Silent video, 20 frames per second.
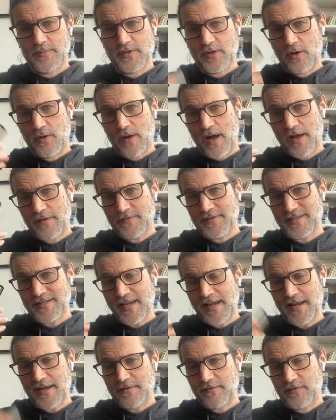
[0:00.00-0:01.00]
So I've
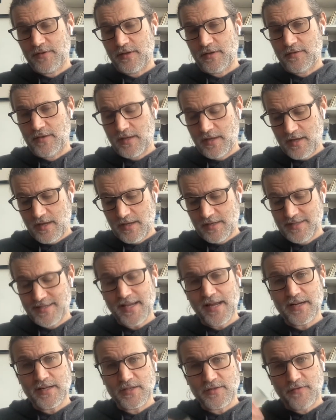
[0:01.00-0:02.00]
saved the
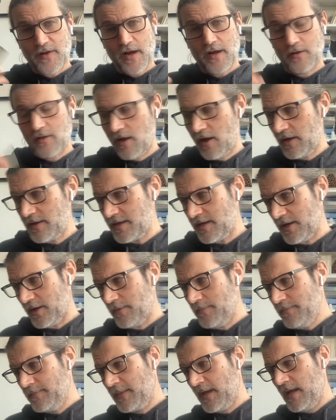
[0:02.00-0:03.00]
settings file on
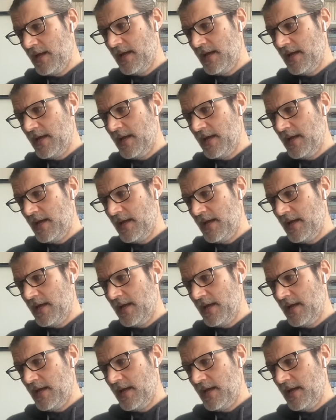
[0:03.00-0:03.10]
here,